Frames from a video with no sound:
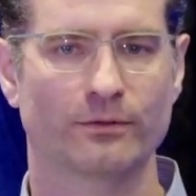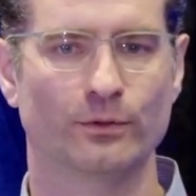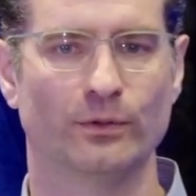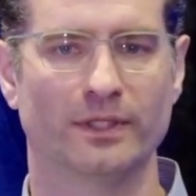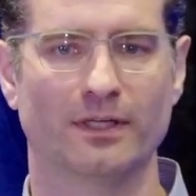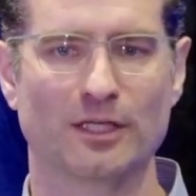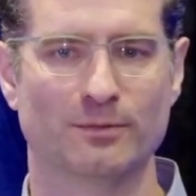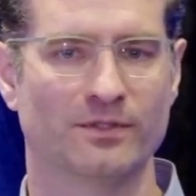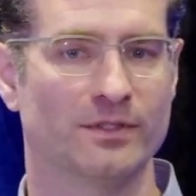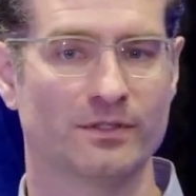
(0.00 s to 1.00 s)
through the
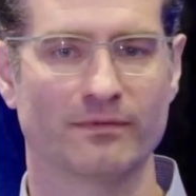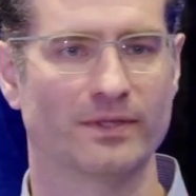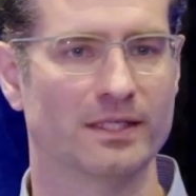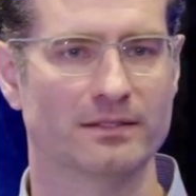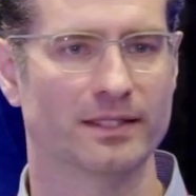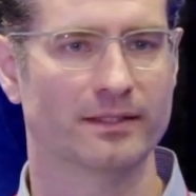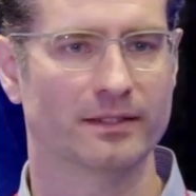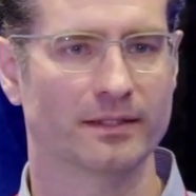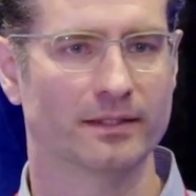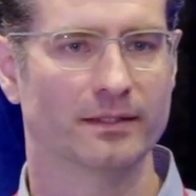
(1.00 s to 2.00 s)
auspices of things like
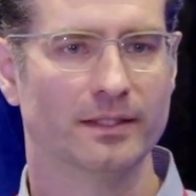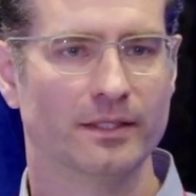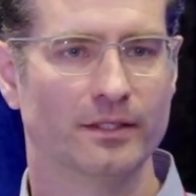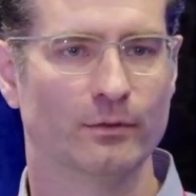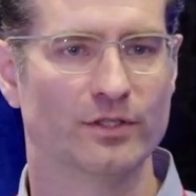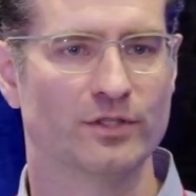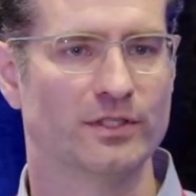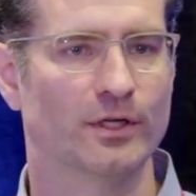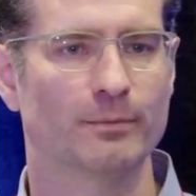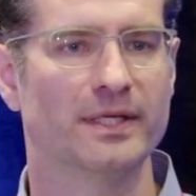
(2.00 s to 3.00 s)
the
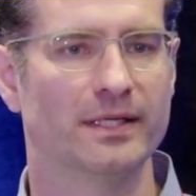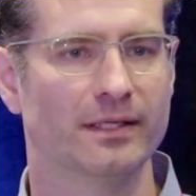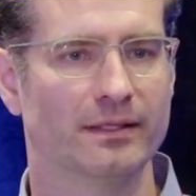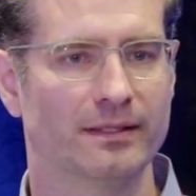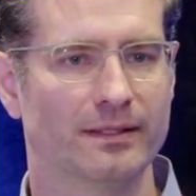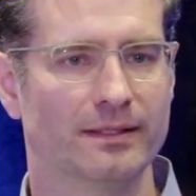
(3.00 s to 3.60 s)
USGCRP.